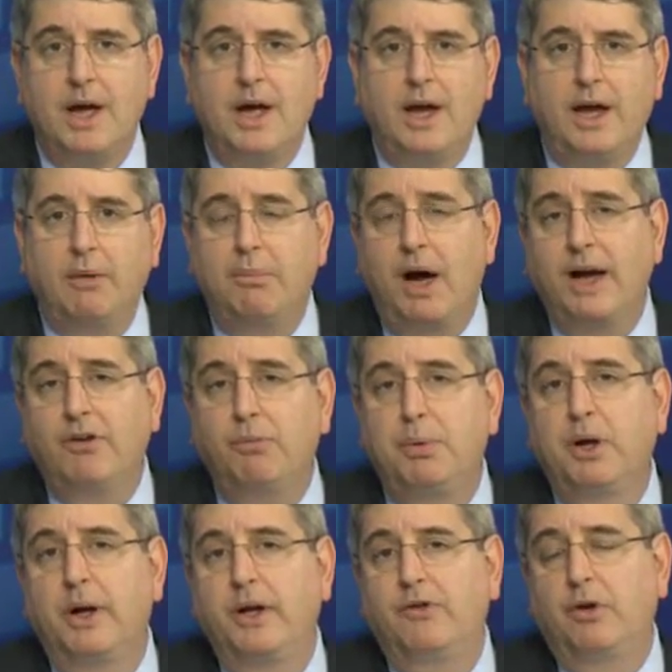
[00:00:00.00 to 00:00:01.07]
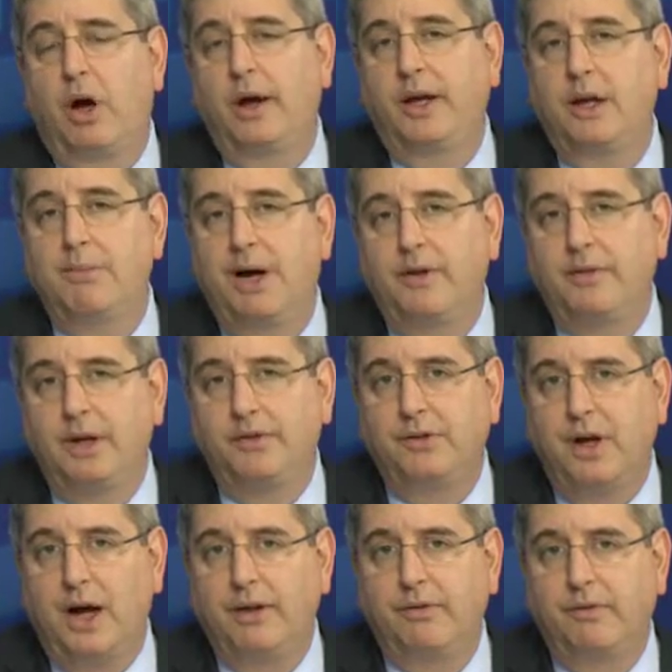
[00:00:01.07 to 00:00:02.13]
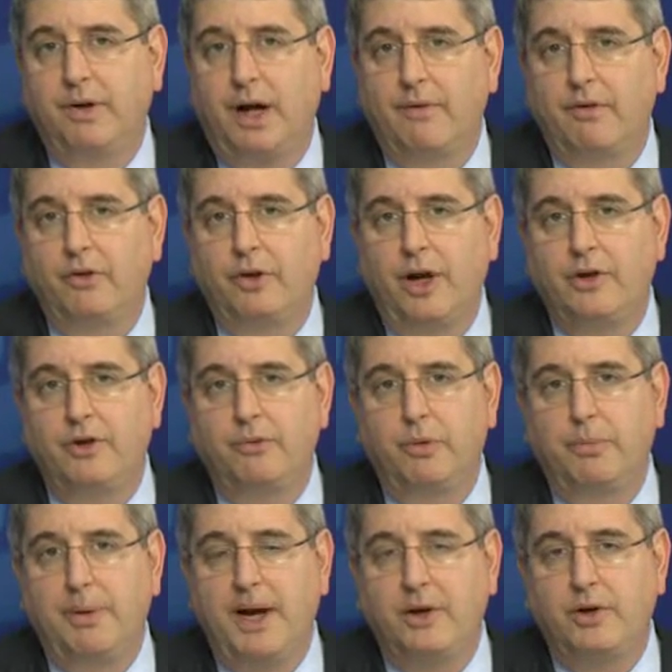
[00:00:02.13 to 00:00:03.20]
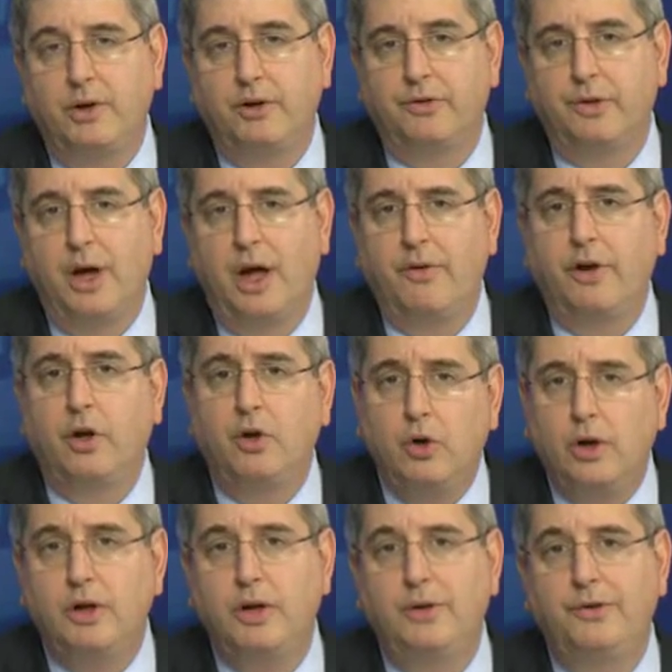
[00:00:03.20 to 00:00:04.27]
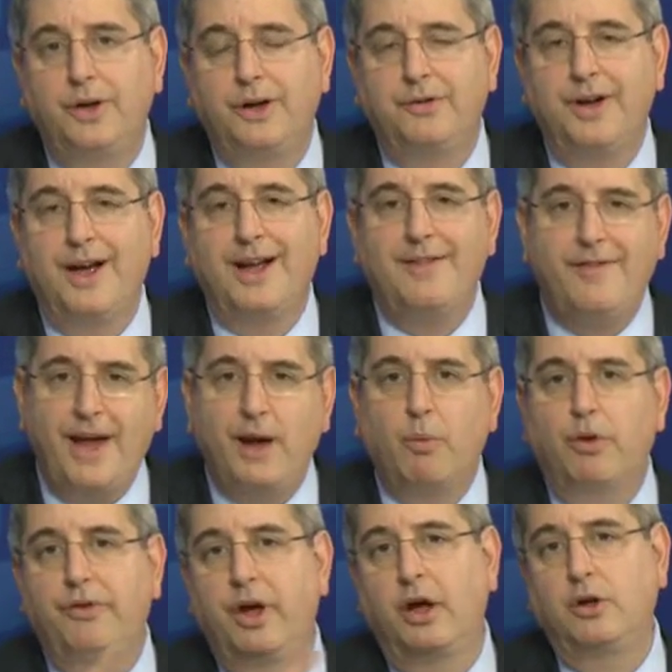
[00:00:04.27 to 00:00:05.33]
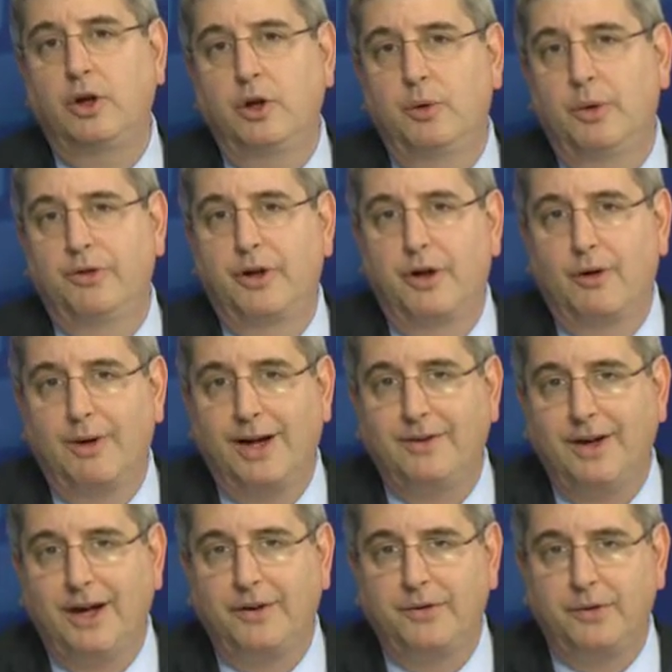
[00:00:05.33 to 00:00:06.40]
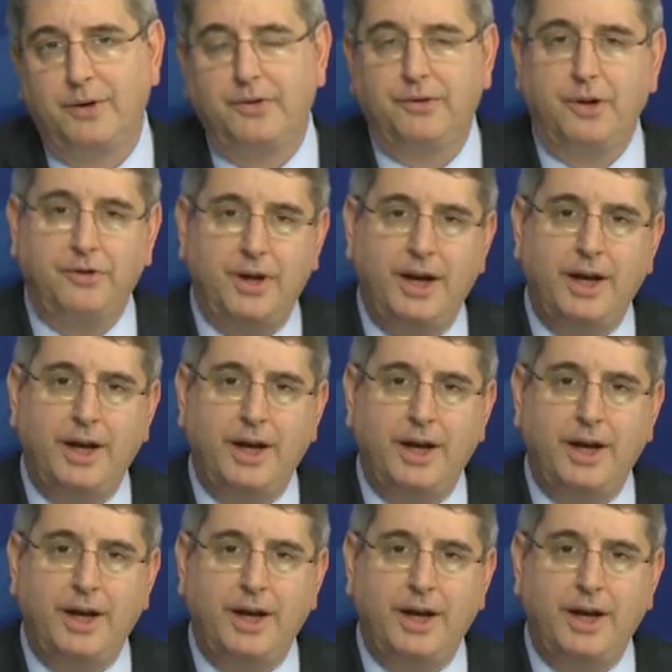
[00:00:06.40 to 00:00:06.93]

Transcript: In my experience talking about these kinds of conversations with patients, the good news is they will tell you what the correct answer is. You say,